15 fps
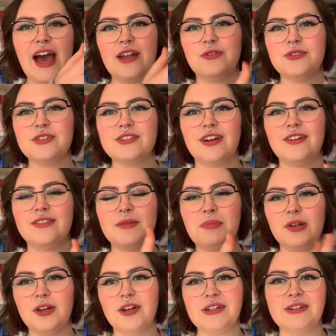and also the
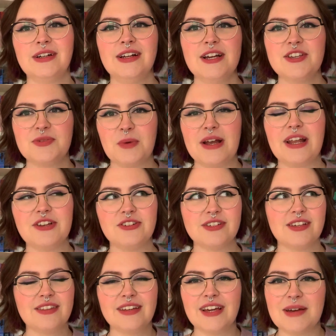blue sprayed
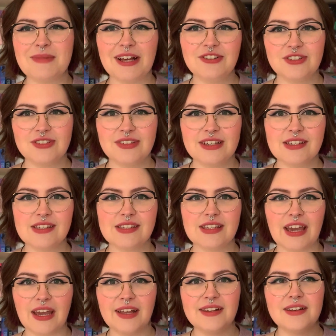edges. I think I mentioned this
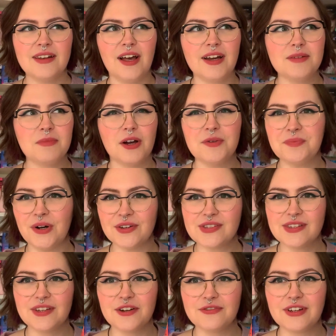in like my
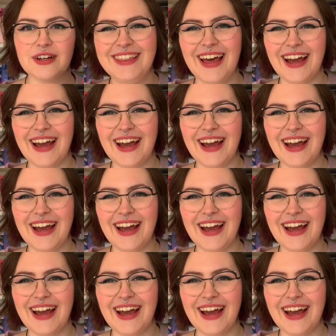unboxing of it.